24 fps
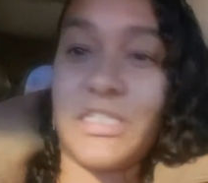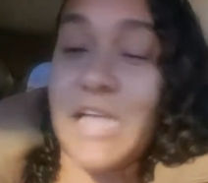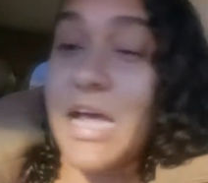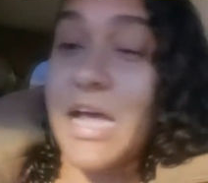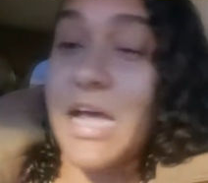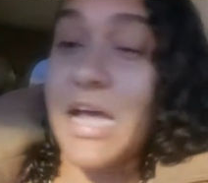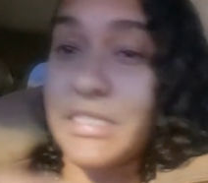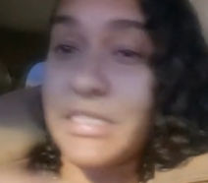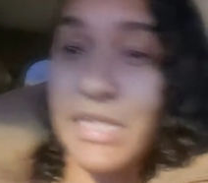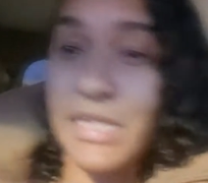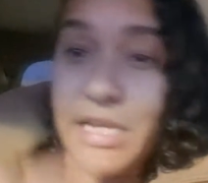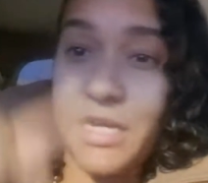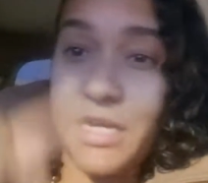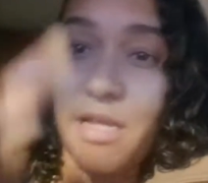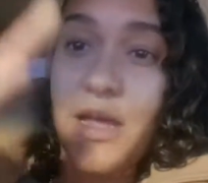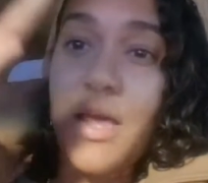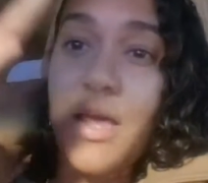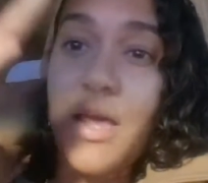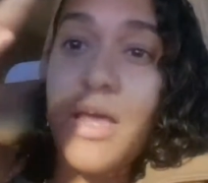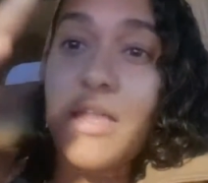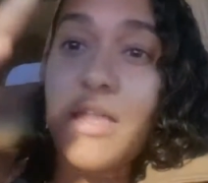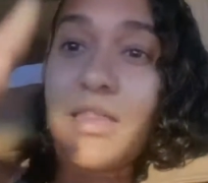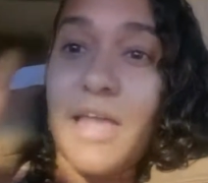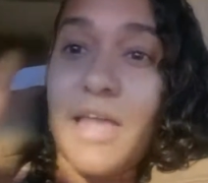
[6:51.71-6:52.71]
It has like
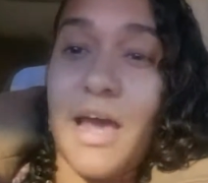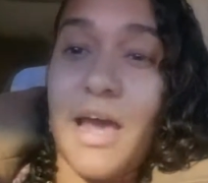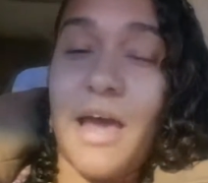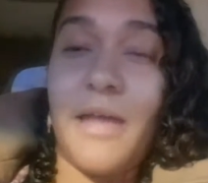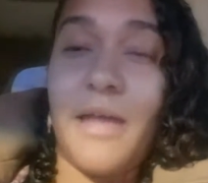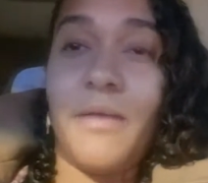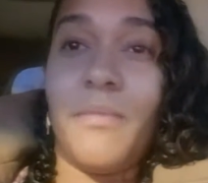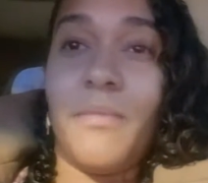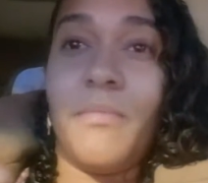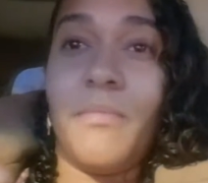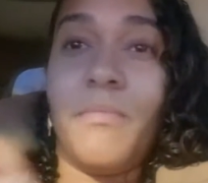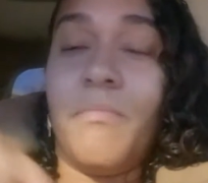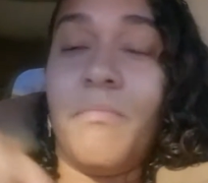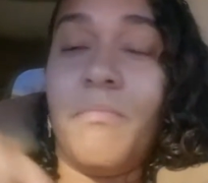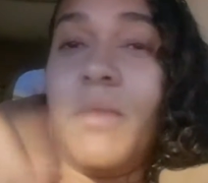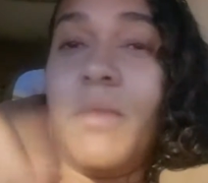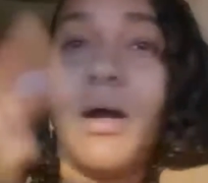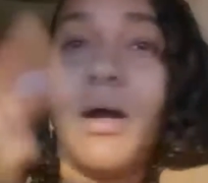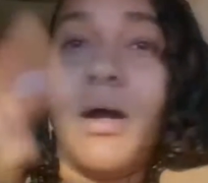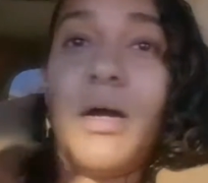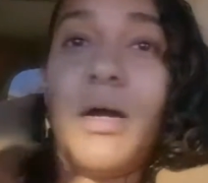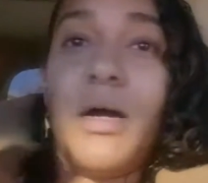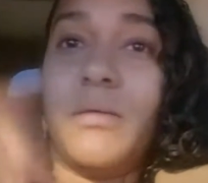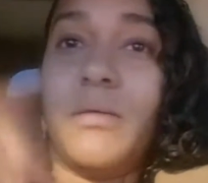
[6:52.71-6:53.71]
that,
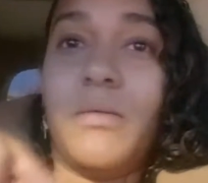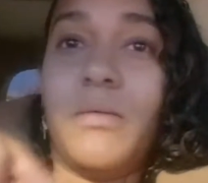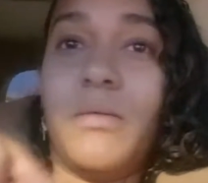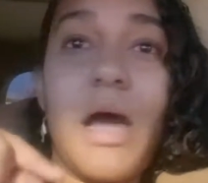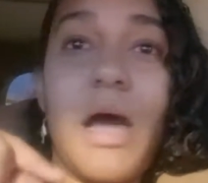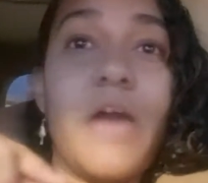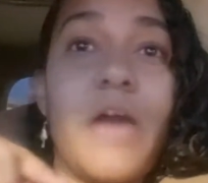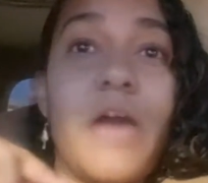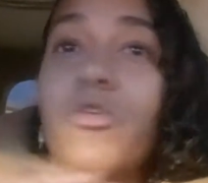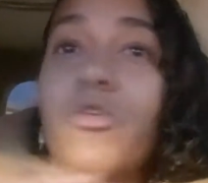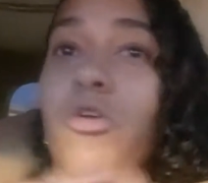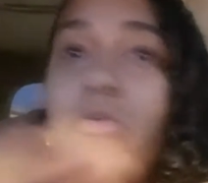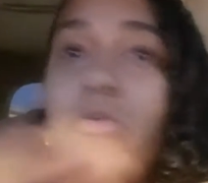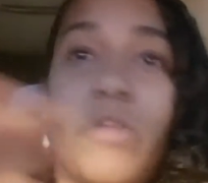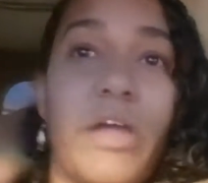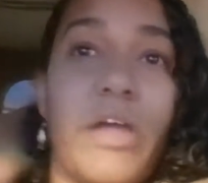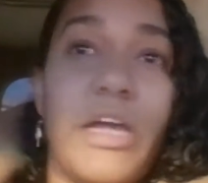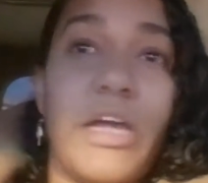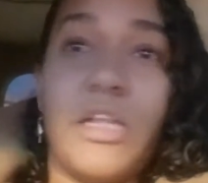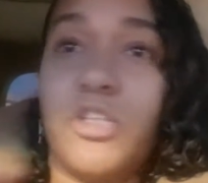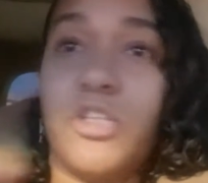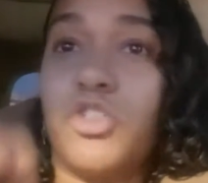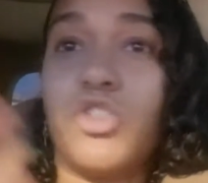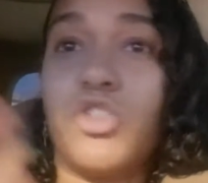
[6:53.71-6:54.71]
I don't know the
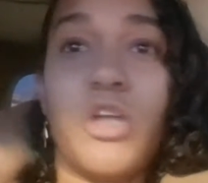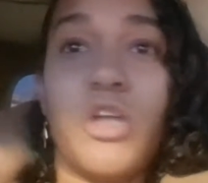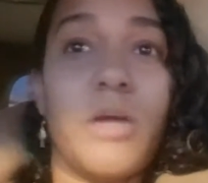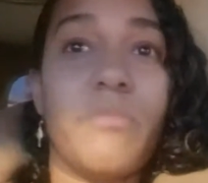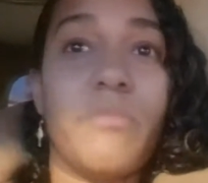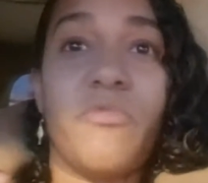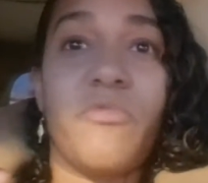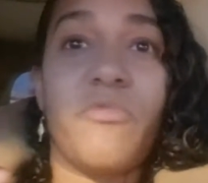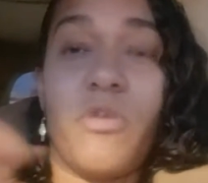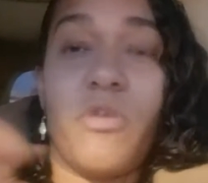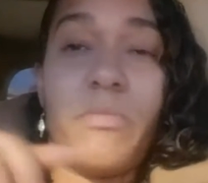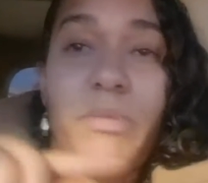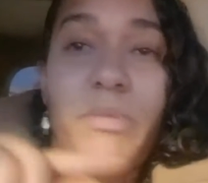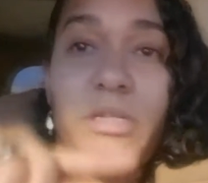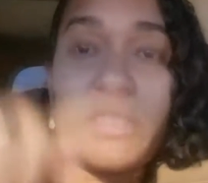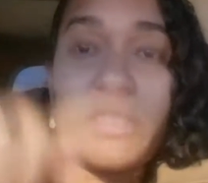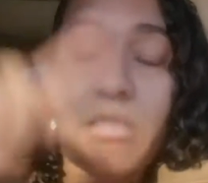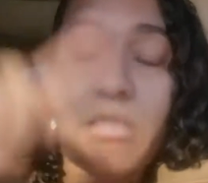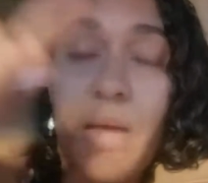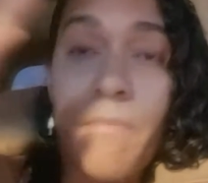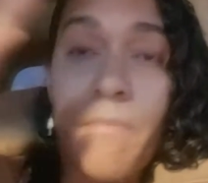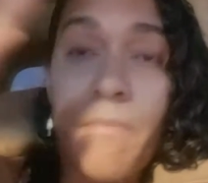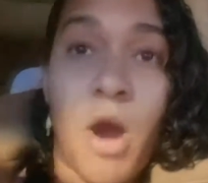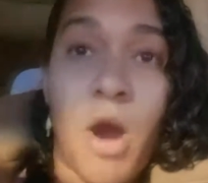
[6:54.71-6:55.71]
English term for it, but it's
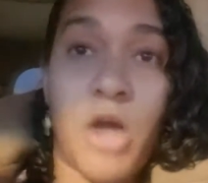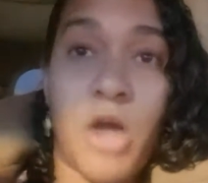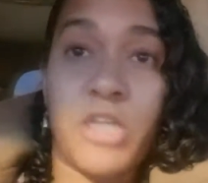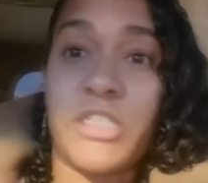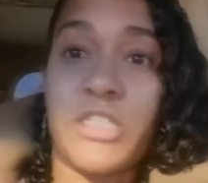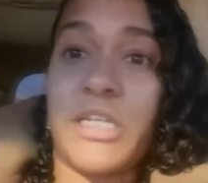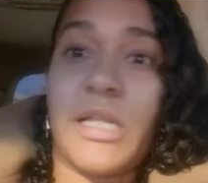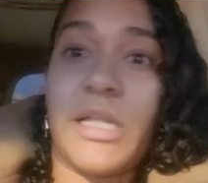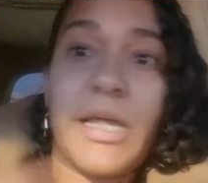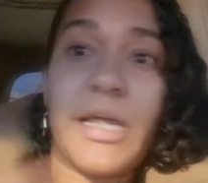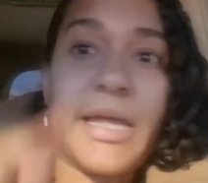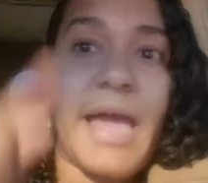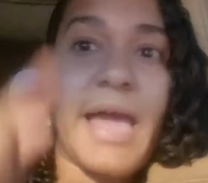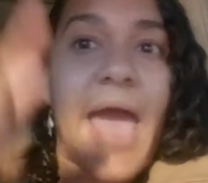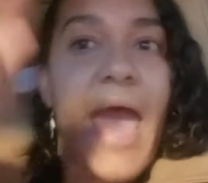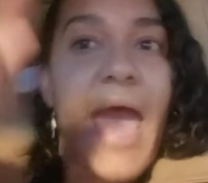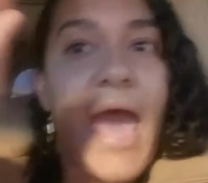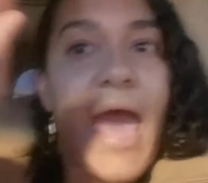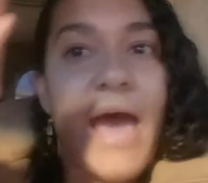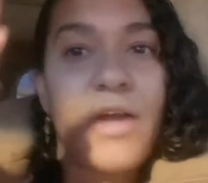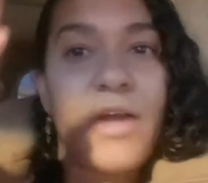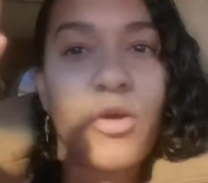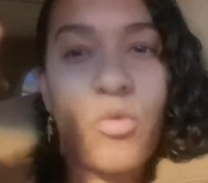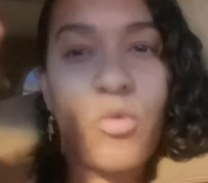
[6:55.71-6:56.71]
that mark to like
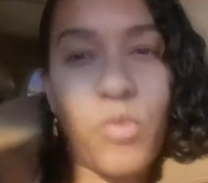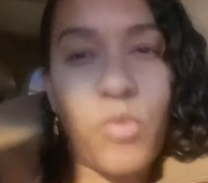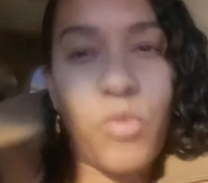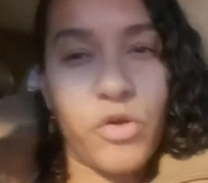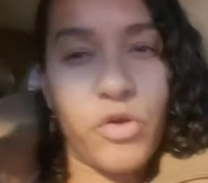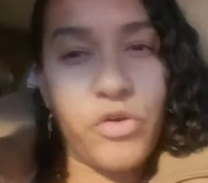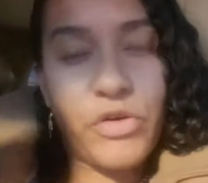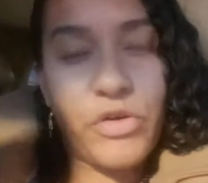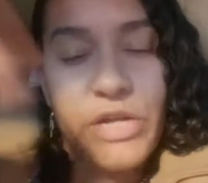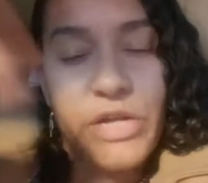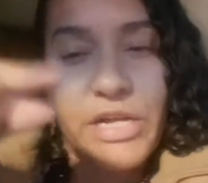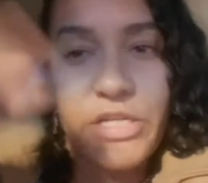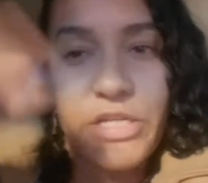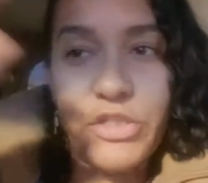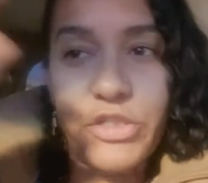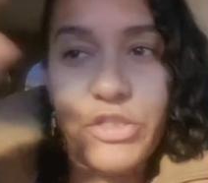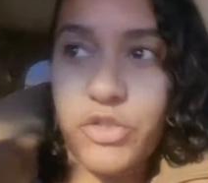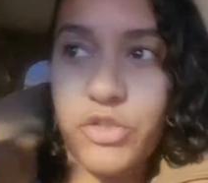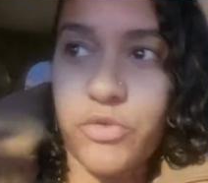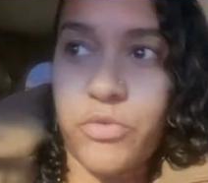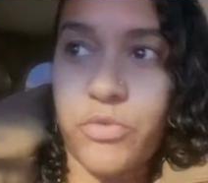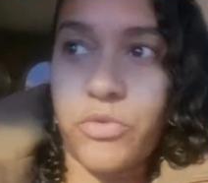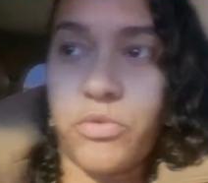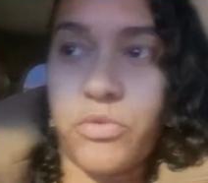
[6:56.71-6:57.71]
add a word
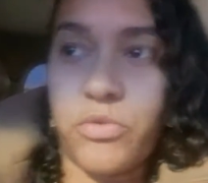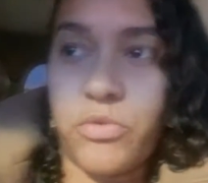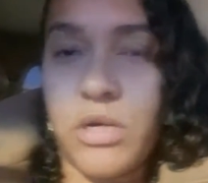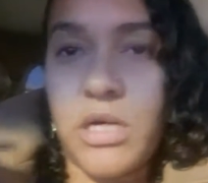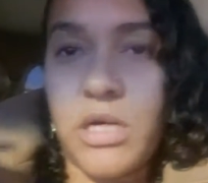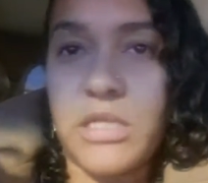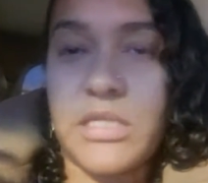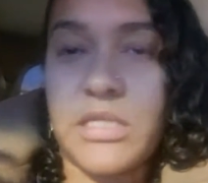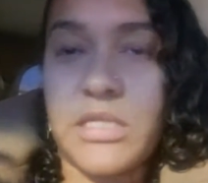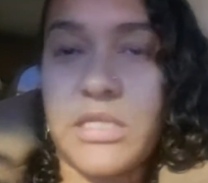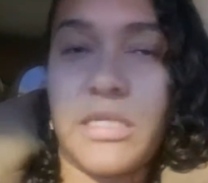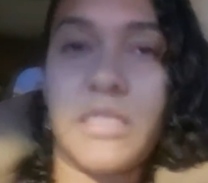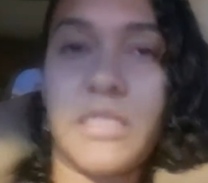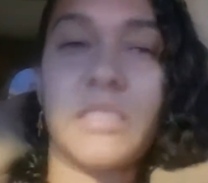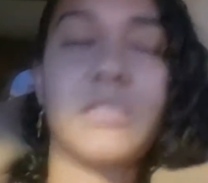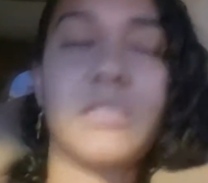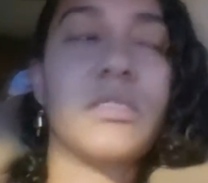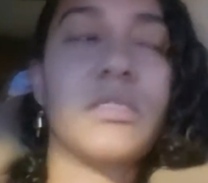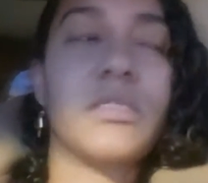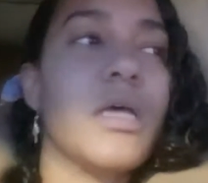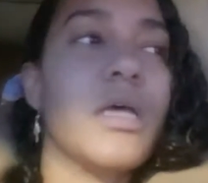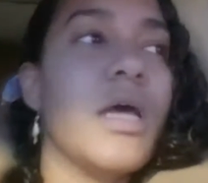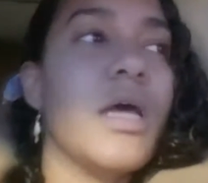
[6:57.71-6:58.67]
into a sentence.